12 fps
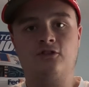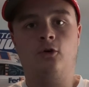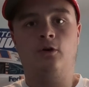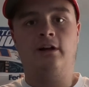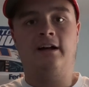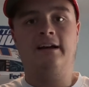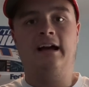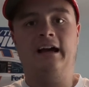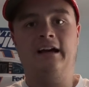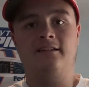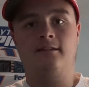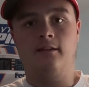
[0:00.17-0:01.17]
going on,
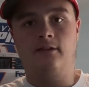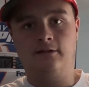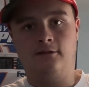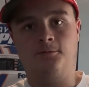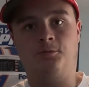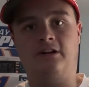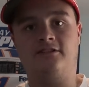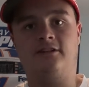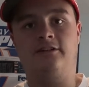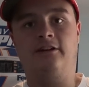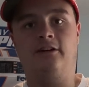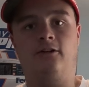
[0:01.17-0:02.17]
guys? This is
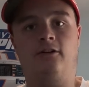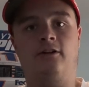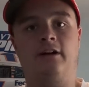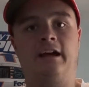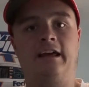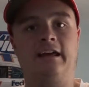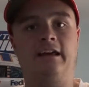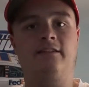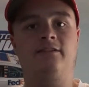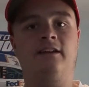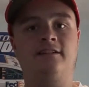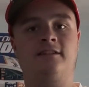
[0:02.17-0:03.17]
Preston here,
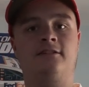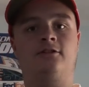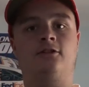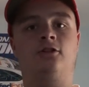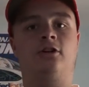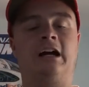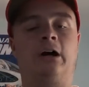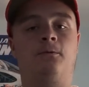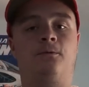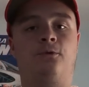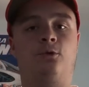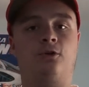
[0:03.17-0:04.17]
and this is the Cookout
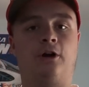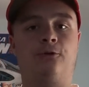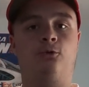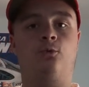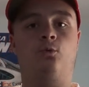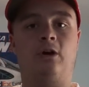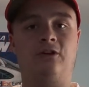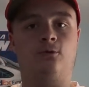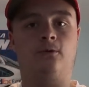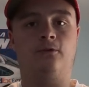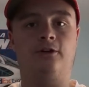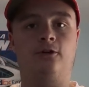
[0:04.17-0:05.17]
400 race
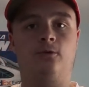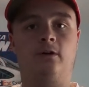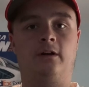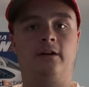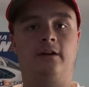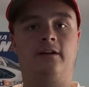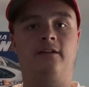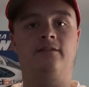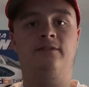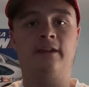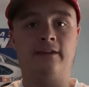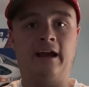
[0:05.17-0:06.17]
review.
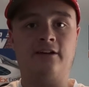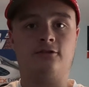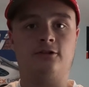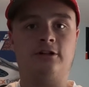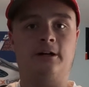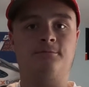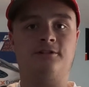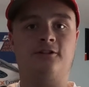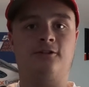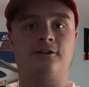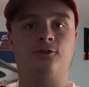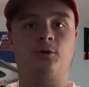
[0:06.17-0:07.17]
The NASCAR Cup
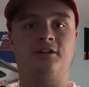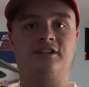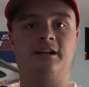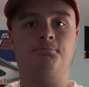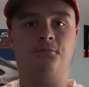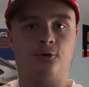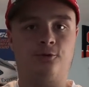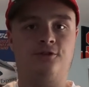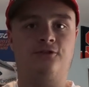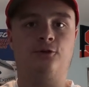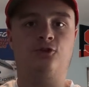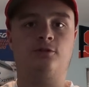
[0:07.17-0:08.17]
Series raced at
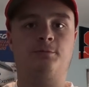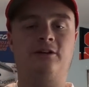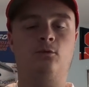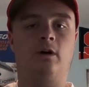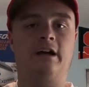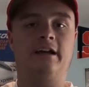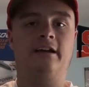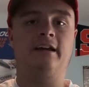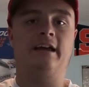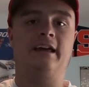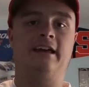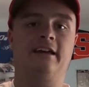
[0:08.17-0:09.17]
Martinsville Speedway,
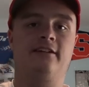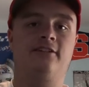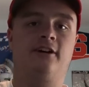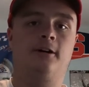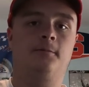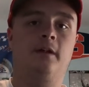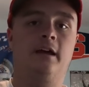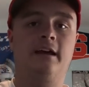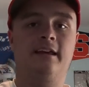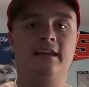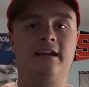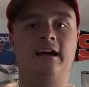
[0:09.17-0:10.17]
and
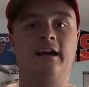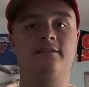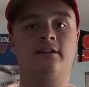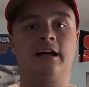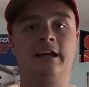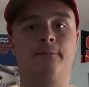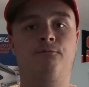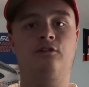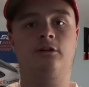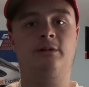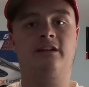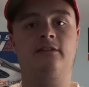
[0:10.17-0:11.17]
yeah, guys, I am
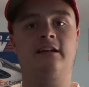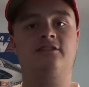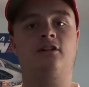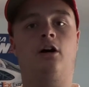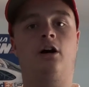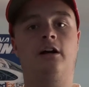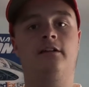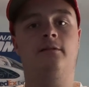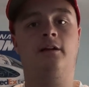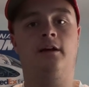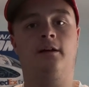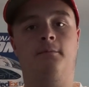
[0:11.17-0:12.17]
filming this on
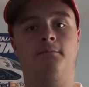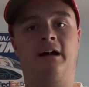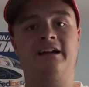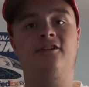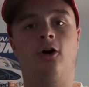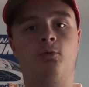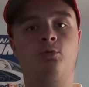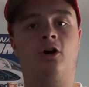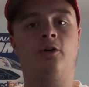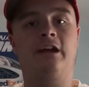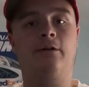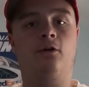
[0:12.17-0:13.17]
my
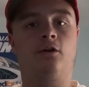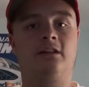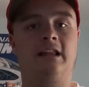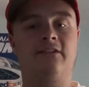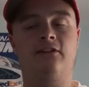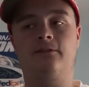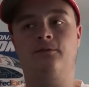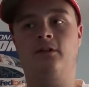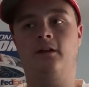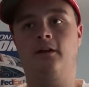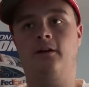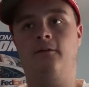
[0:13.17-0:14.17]
GoPro Hero 11
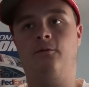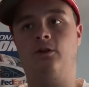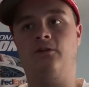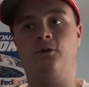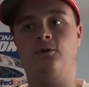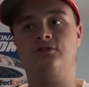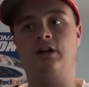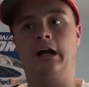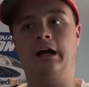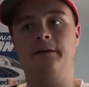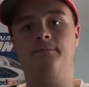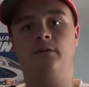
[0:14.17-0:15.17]
for the first
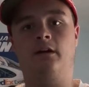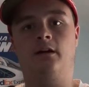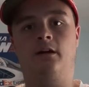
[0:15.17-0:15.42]
time,